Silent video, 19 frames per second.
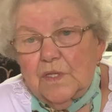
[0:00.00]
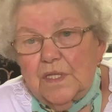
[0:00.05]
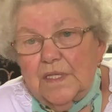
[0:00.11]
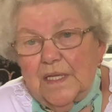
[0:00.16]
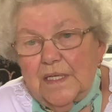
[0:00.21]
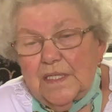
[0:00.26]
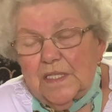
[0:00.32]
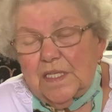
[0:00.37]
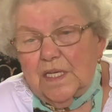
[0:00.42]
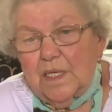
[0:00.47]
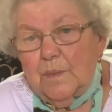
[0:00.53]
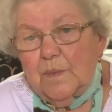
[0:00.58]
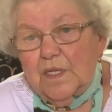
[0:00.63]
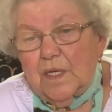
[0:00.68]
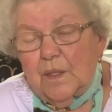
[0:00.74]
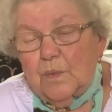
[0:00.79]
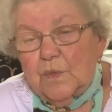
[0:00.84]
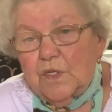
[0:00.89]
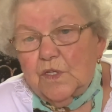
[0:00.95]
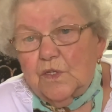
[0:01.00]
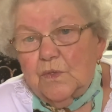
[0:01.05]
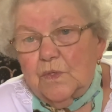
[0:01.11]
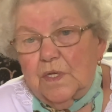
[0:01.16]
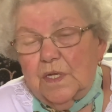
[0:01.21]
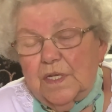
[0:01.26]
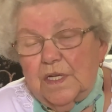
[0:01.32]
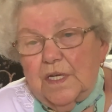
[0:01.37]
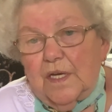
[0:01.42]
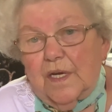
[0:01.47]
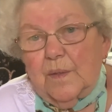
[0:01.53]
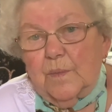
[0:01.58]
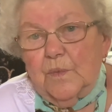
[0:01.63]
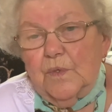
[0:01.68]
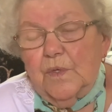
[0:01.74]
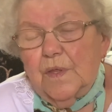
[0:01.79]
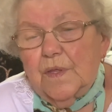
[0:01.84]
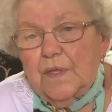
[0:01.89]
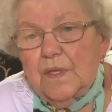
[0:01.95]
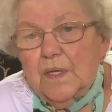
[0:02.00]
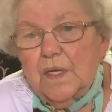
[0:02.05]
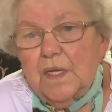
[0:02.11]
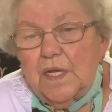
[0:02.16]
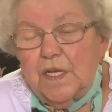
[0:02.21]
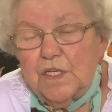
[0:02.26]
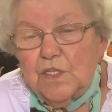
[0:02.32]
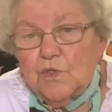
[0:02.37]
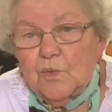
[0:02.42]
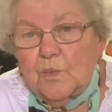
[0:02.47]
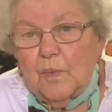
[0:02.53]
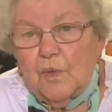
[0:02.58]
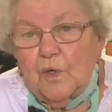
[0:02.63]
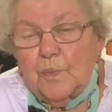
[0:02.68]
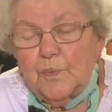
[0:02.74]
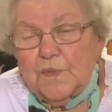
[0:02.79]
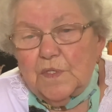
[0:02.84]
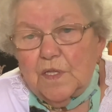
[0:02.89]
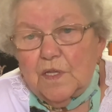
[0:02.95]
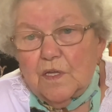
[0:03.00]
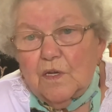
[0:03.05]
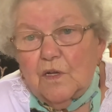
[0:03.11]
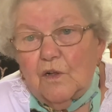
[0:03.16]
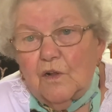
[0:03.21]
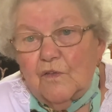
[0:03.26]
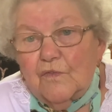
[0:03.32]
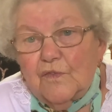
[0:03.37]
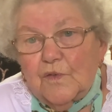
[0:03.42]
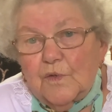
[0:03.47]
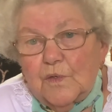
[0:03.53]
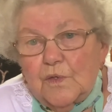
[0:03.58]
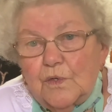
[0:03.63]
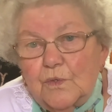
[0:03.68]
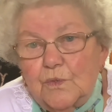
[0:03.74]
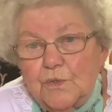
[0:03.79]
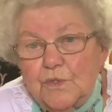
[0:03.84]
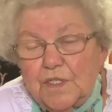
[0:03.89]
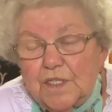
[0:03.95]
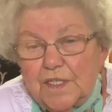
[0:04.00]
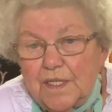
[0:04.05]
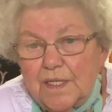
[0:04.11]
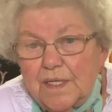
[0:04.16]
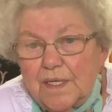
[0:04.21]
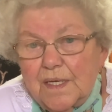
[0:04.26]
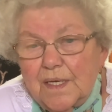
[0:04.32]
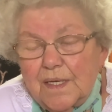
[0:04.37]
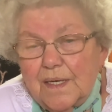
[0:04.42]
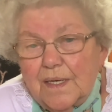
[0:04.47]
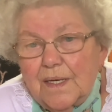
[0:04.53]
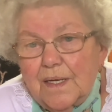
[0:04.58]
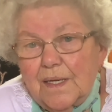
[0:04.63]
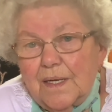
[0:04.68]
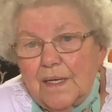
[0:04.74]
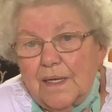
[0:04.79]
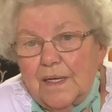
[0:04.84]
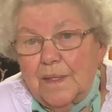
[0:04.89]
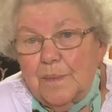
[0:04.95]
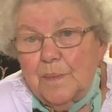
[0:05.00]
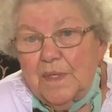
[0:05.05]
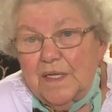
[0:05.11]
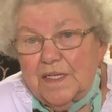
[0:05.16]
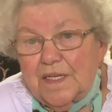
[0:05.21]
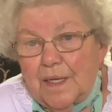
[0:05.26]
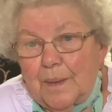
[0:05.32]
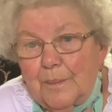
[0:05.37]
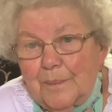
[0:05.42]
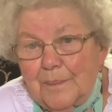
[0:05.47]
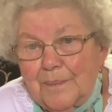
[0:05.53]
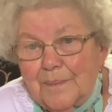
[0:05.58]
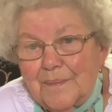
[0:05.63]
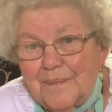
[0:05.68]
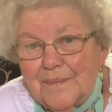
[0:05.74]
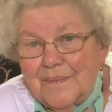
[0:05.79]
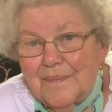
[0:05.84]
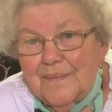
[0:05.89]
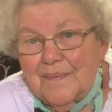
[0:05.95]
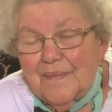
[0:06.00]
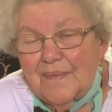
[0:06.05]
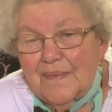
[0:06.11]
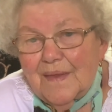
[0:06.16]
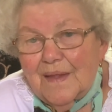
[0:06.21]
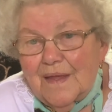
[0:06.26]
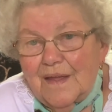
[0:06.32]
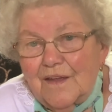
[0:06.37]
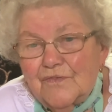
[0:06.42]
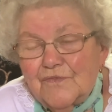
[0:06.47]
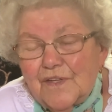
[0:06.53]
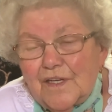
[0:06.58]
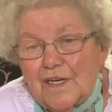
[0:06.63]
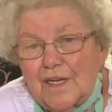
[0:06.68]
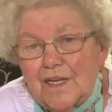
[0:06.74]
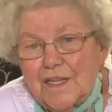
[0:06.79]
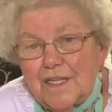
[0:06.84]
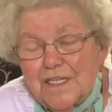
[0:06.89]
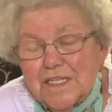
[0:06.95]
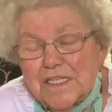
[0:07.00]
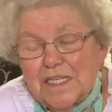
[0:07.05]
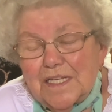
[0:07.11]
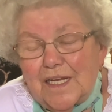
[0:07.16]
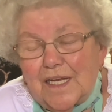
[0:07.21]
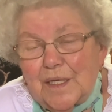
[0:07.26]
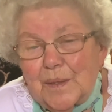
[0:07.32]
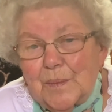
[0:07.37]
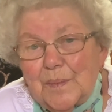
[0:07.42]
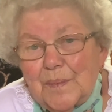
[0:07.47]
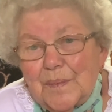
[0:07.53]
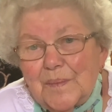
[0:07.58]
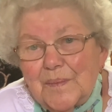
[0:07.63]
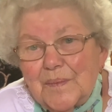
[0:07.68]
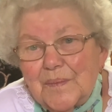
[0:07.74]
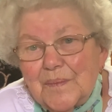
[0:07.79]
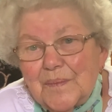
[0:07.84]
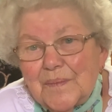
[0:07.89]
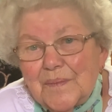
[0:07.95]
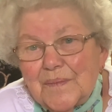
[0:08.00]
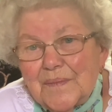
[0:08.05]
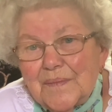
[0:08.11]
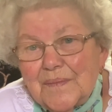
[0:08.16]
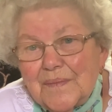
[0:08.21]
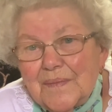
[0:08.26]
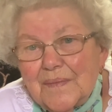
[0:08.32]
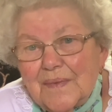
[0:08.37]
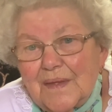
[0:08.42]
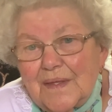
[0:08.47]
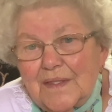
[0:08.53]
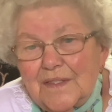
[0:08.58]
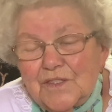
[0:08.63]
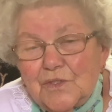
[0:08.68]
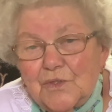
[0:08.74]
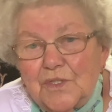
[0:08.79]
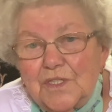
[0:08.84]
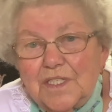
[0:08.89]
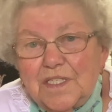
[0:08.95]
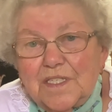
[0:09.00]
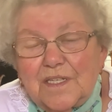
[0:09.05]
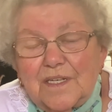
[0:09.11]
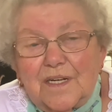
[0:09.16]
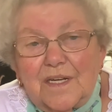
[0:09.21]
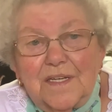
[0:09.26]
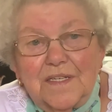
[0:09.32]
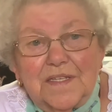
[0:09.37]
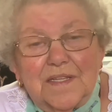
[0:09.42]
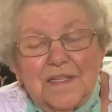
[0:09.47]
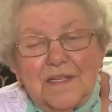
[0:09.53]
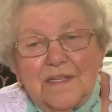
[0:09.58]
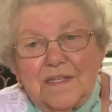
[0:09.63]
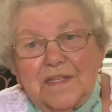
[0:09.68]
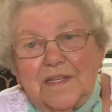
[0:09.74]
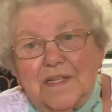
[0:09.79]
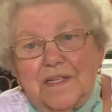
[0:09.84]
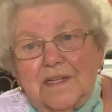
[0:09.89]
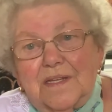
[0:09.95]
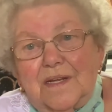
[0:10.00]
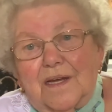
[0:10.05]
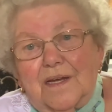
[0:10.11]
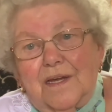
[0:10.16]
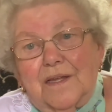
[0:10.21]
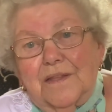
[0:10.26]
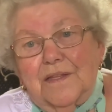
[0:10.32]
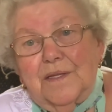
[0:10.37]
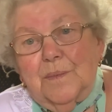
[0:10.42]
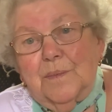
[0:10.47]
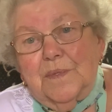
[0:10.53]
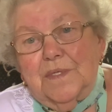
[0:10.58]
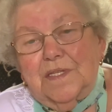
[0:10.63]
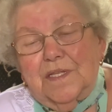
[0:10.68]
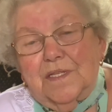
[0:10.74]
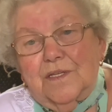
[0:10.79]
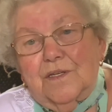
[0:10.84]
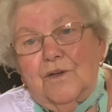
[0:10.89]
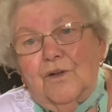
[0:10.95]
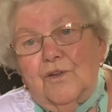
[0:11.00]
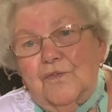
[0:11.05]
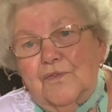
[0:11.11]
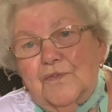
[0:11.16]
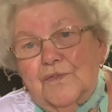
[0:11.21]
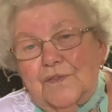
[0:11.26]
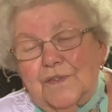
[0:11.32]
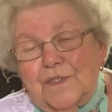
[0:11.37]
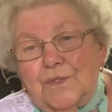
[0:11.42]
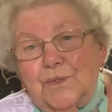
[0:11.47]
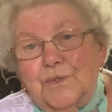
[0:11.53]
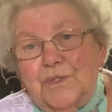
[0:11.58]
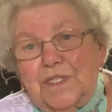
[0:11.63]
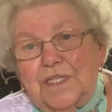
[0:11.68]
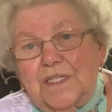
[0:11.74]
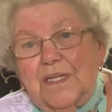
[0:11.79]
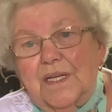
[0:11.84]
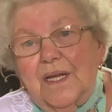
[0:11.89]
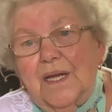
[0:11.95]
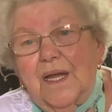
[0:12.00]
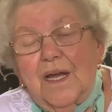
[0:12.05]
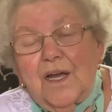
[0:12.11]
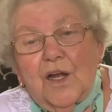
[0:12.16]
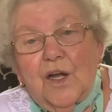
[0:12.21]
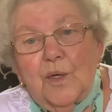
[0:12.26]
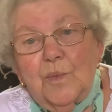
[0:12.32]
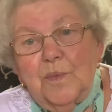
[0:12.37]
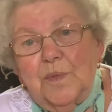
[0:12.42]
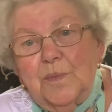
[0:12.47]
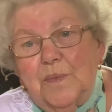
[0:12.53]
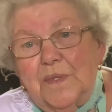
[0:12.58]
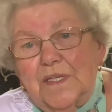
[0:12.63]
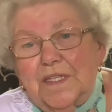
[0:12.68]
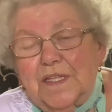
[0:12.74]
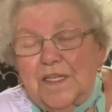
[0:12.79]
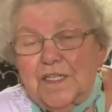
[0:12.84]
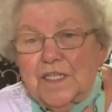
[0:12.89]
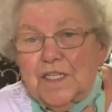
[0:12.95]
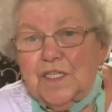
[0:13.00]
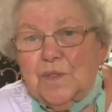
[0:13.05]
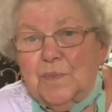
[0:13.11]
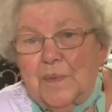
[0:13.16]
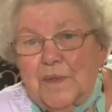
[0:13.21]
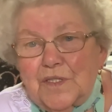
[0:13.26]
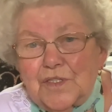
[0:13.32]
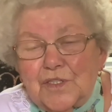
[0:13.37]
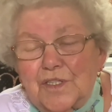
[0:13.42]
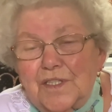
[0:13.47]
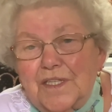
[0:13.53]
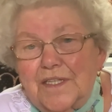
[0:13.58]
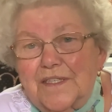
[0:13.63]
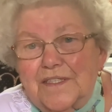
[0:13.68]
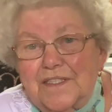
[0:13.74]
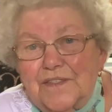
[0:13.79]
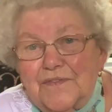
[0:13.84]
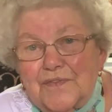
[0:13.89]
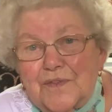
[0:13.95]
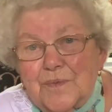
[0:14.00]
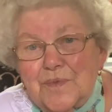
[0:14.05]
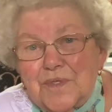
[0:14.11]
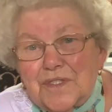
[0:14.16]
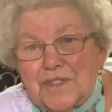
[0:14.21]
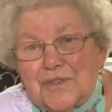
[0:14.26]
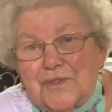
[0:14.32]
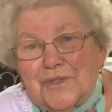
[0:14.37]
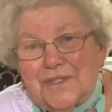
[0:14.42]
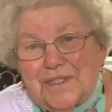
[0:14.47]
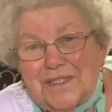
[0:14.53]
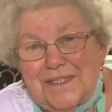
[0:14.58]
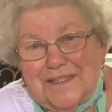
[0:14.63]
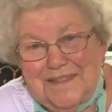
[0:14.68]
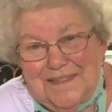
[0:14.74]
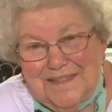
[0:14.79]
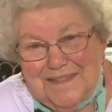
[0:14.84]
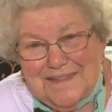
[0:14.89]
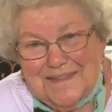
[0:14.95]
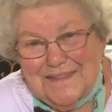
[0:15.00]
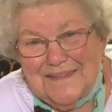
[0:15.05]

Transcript: the next time that I was doing in Yarmouth, He took me up to the golf course and met him. After all this time, so he's crying to the golf course, come and meet this special lady from Scotland.